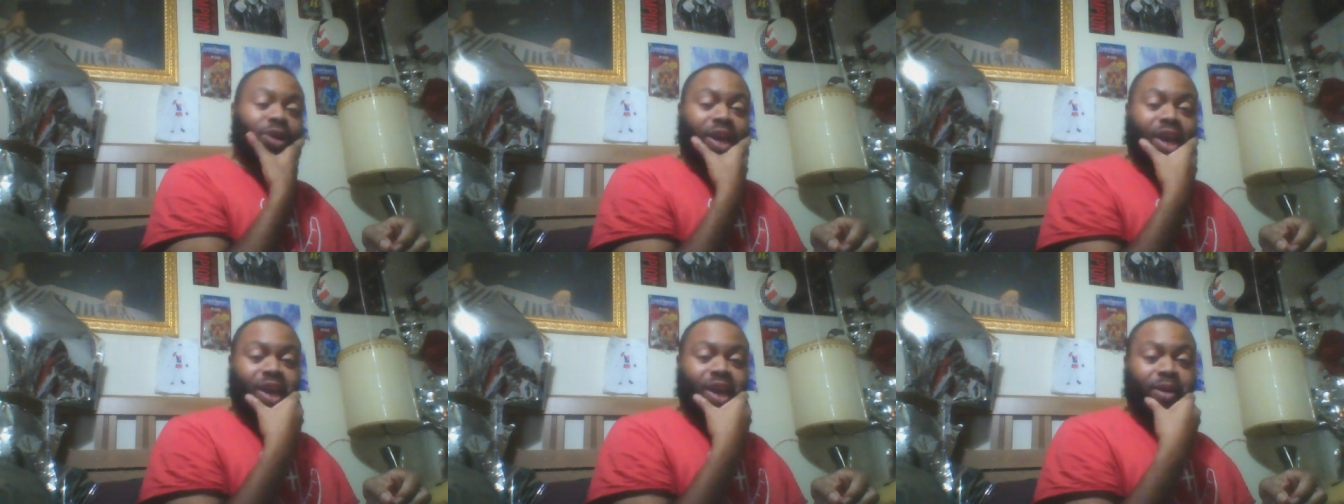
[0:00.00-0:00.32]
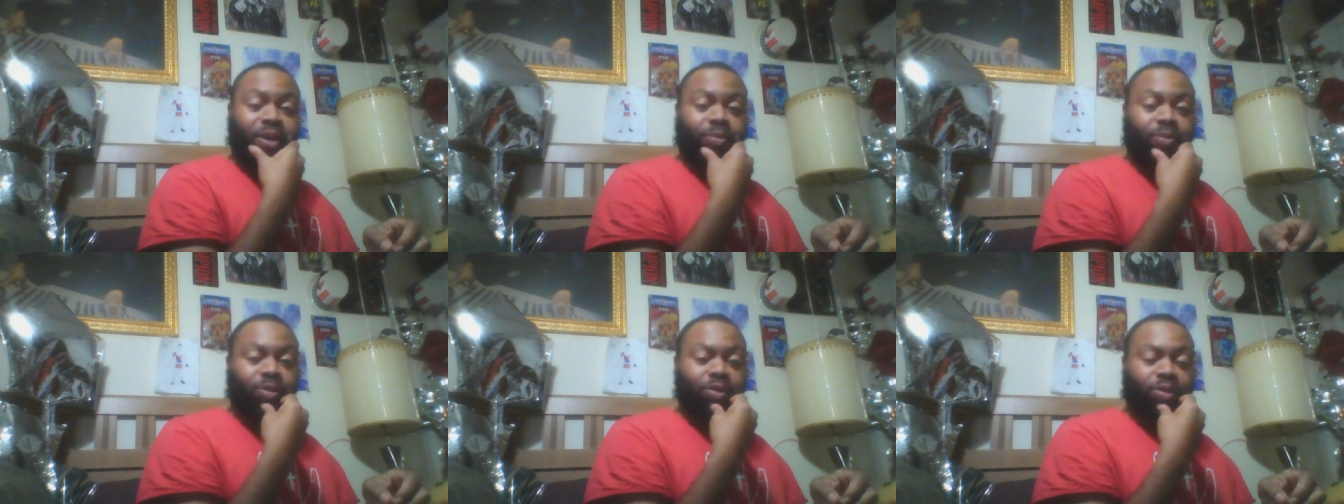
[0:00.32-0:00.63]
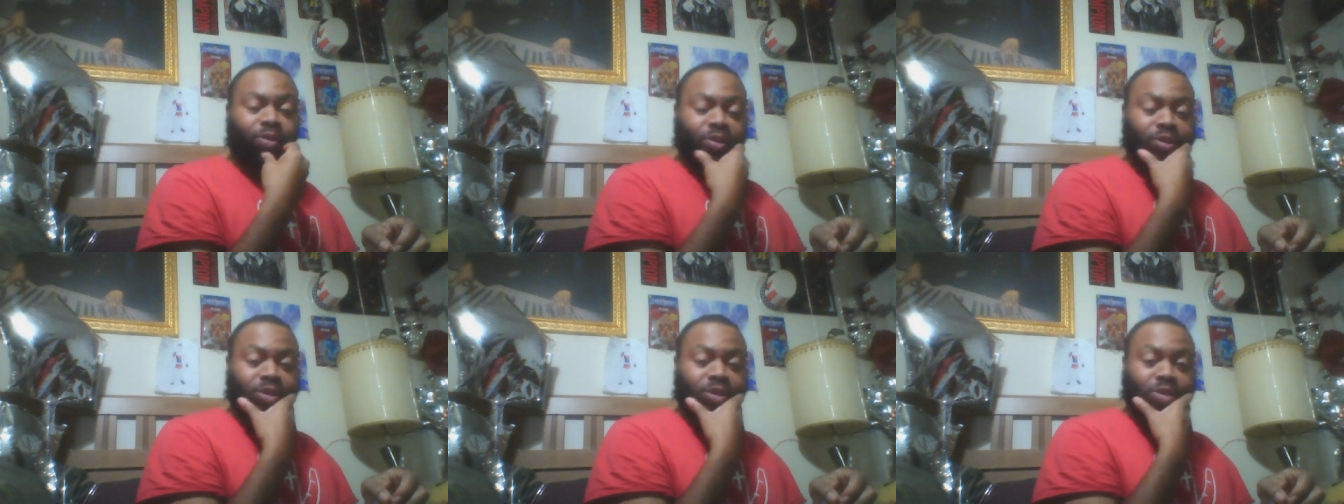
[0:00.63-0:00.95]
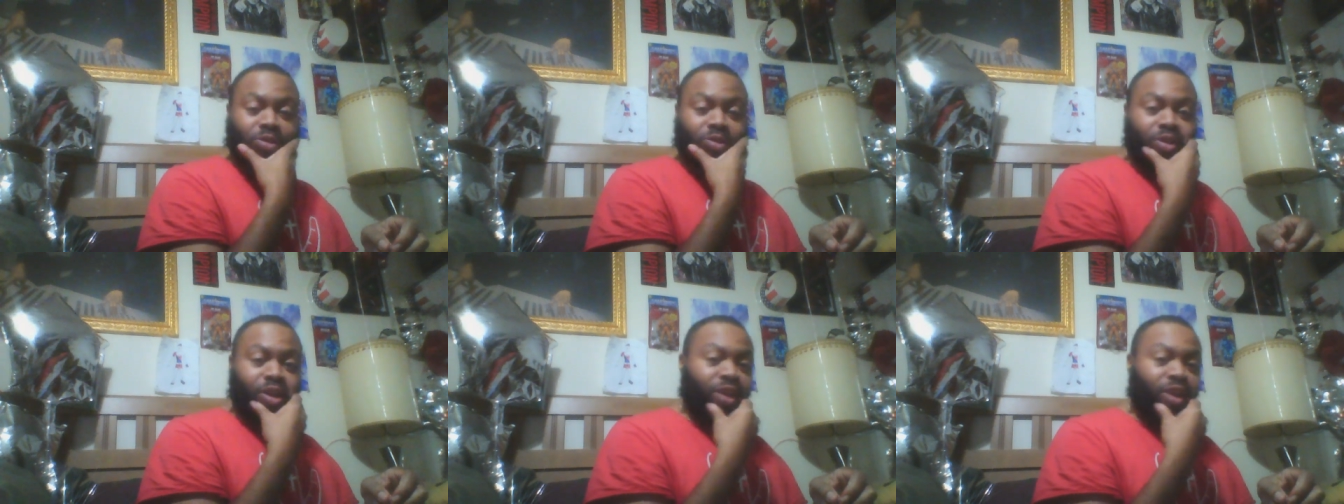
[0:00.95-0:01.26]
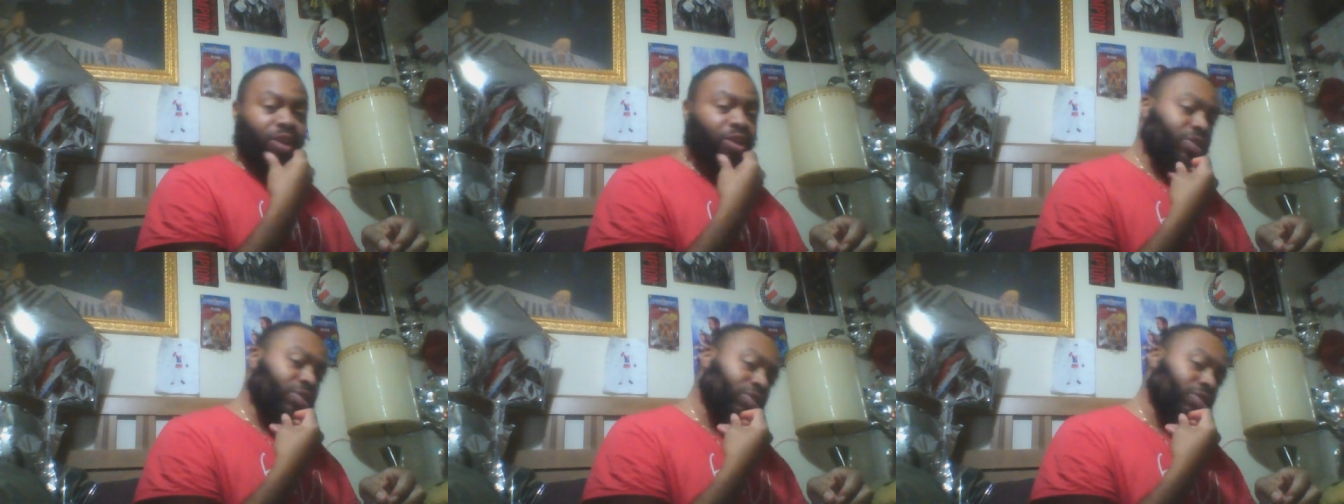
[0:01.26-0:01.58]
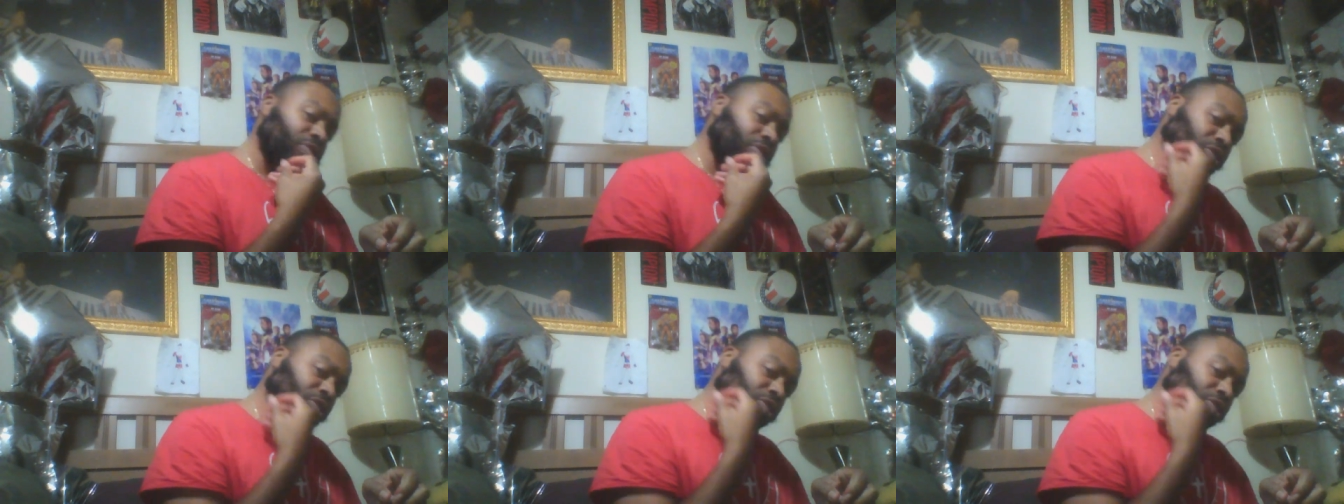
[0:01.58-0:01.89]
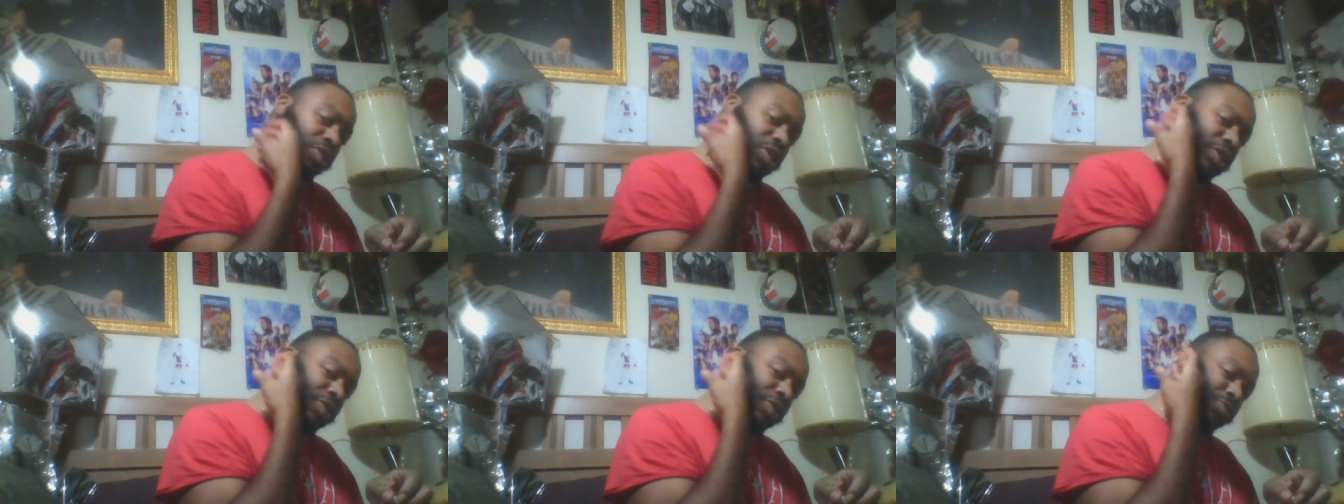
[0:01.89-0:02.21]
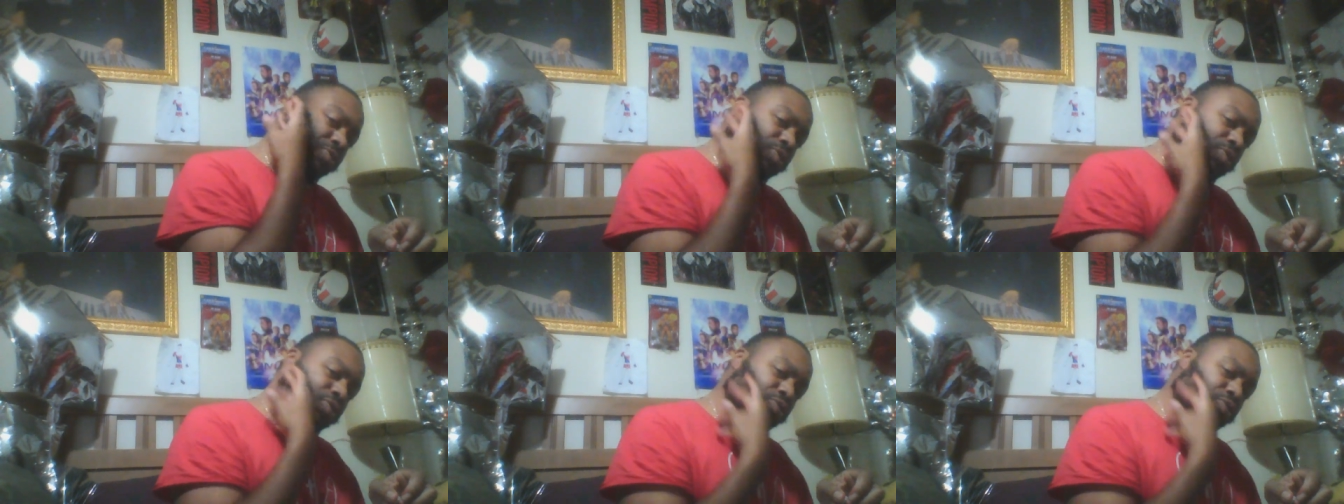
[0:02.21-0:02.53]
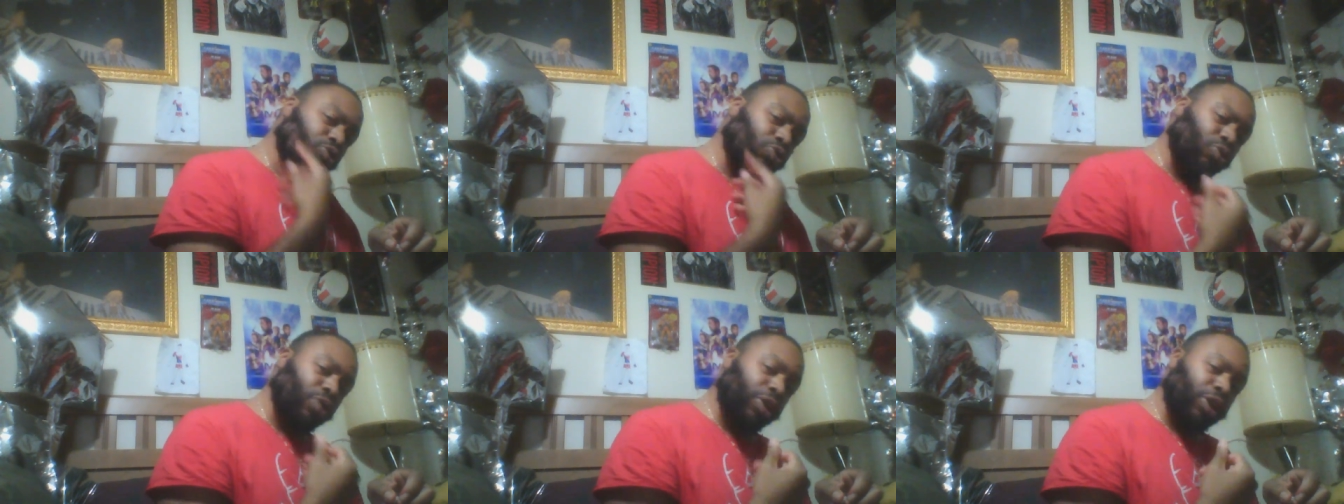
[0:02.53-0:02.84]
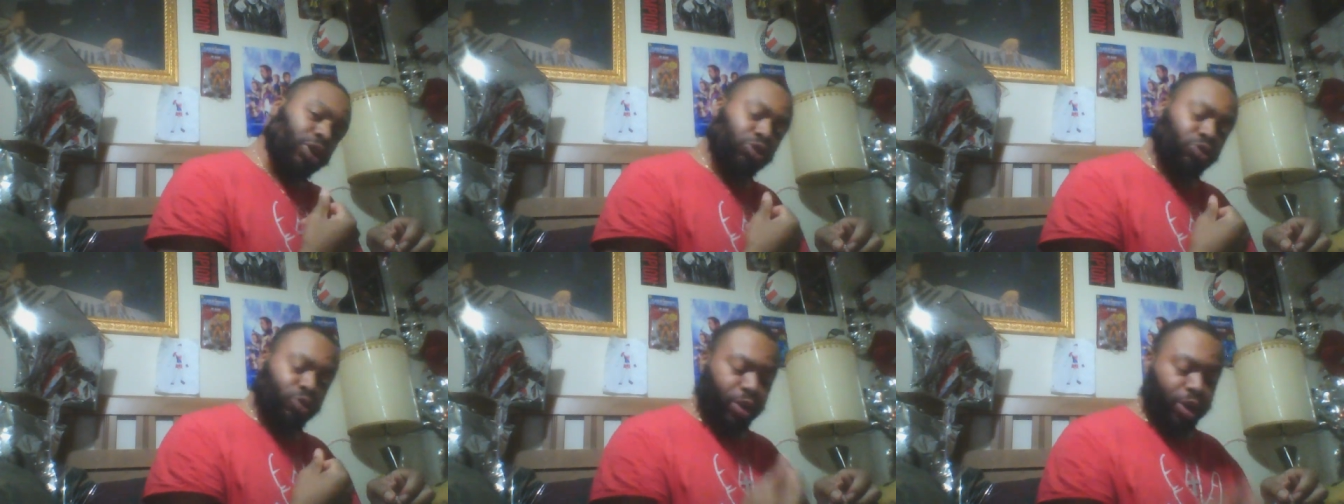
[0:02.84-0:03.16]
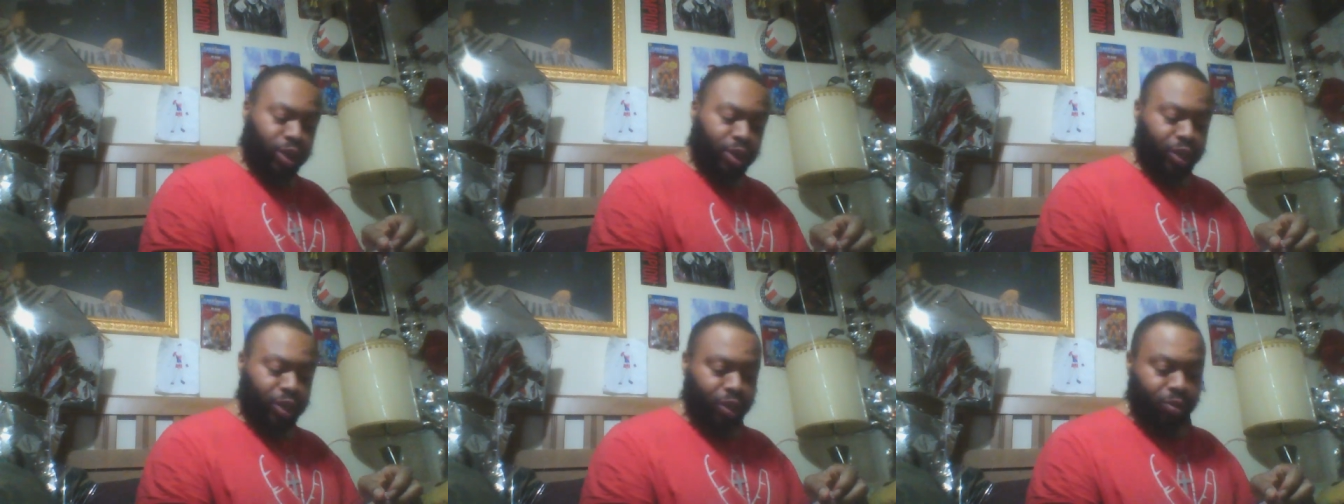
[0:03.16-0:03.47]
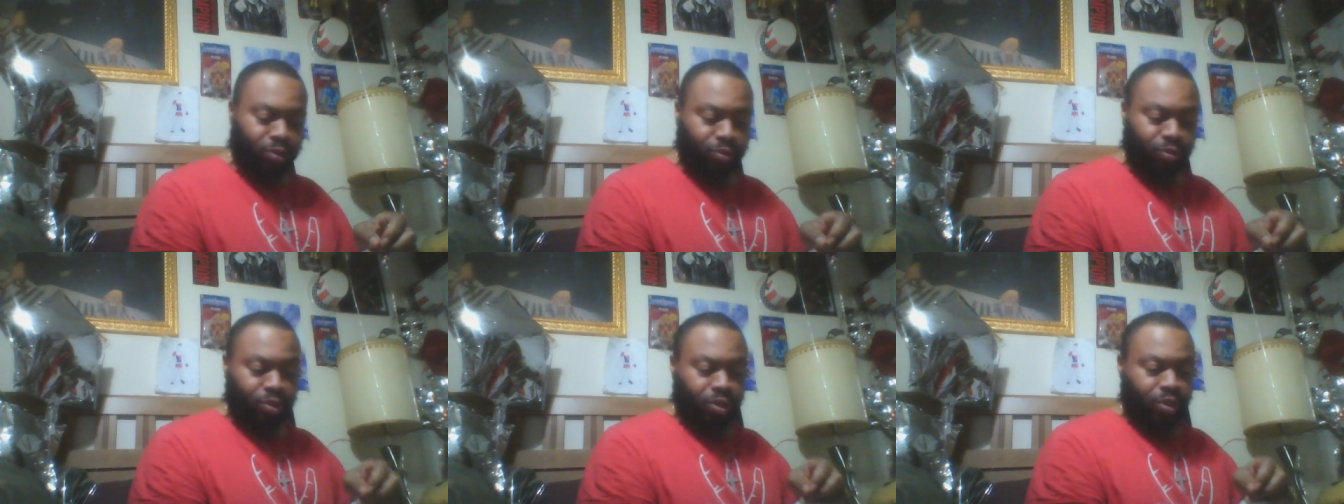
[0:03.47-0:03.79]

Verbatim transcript: game is just like looking like real trash right now.